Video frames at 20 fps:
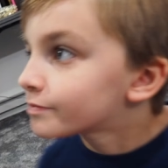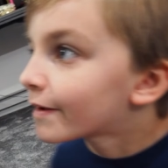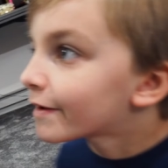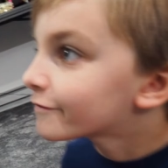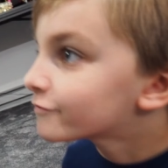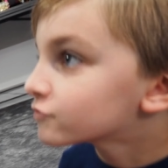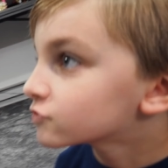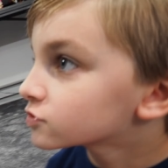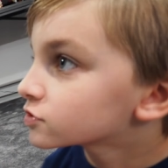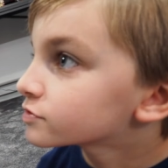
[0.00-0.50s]

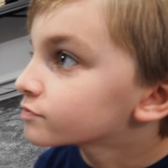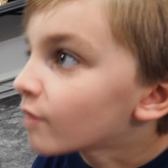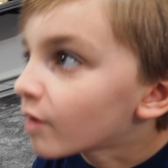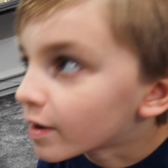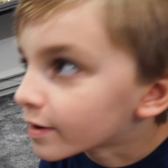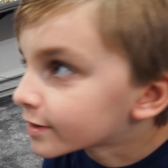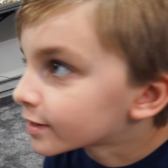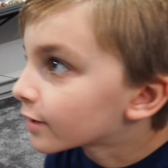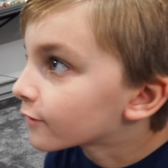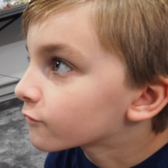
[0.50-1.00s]
my first
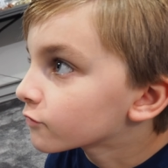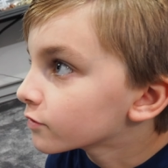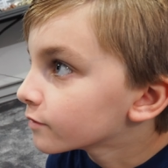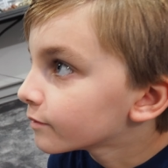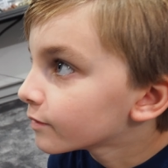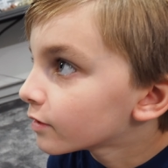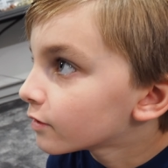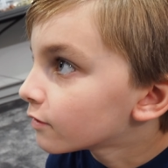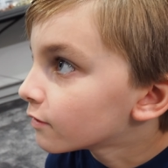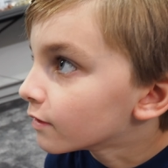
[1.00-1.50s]
mock ever
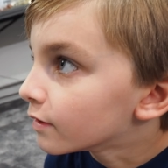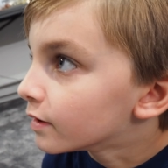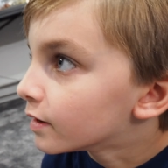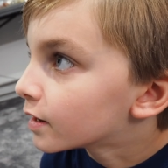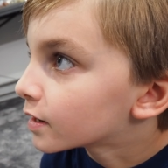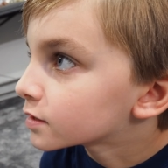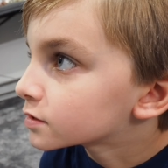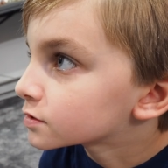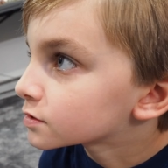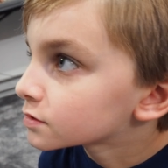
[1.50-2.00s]
built, and
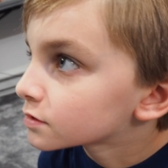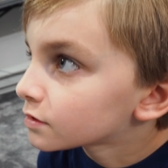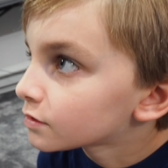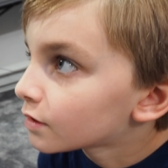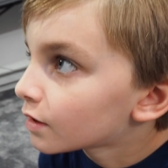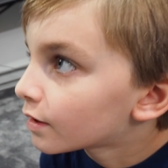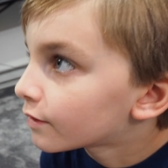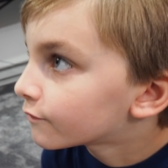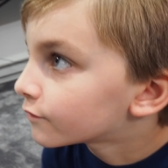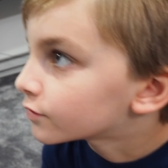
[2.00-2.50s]
I just
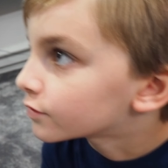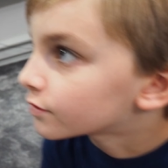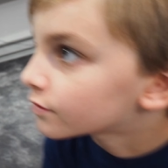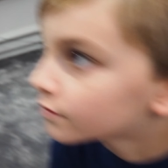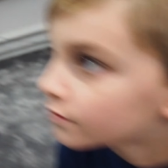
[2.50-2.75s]
love it.